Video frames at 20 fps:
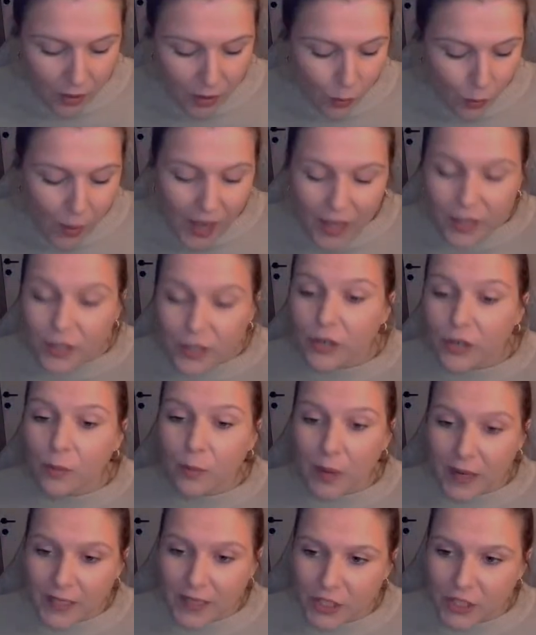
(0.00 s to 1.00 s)
While you're
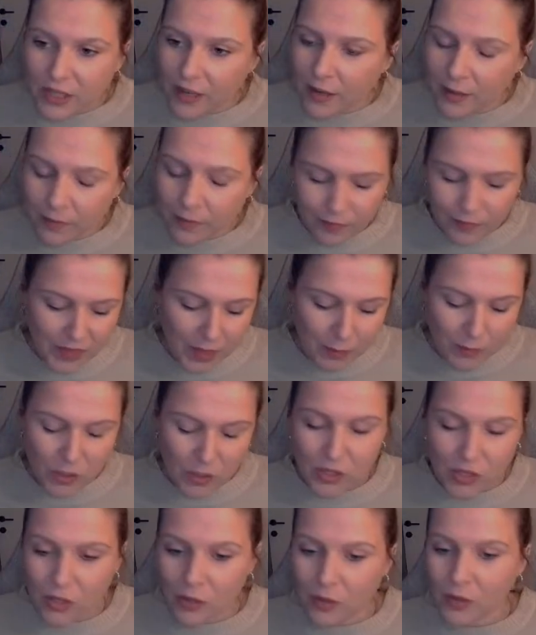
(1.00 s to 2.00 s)
munching, I'm
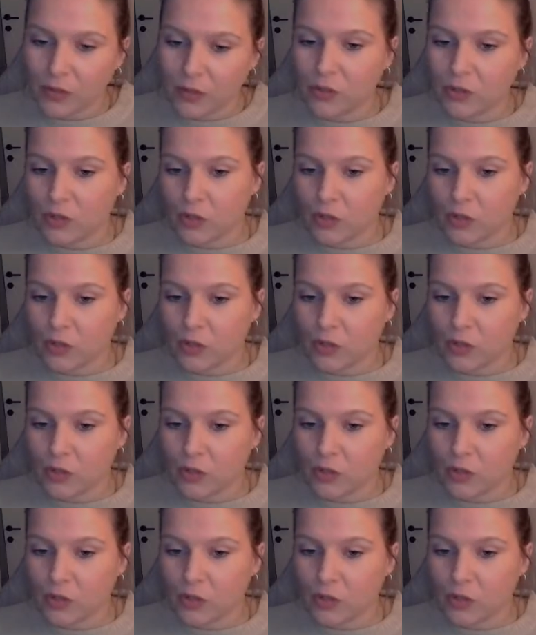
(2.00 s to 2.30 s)
just going to